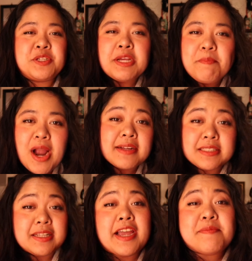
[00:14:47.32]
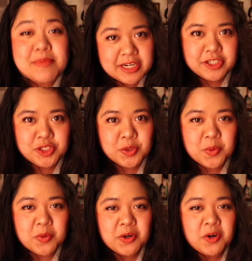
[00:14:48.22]
She practically admitted
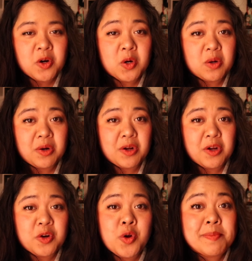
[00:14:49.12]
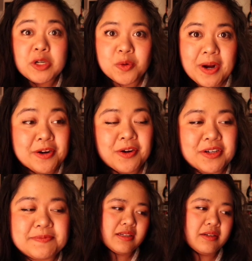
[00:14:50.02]
to her criminal
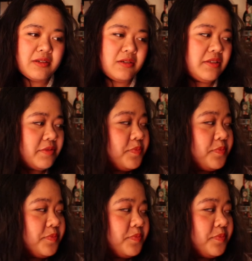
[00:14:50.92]
record. Oh, girl.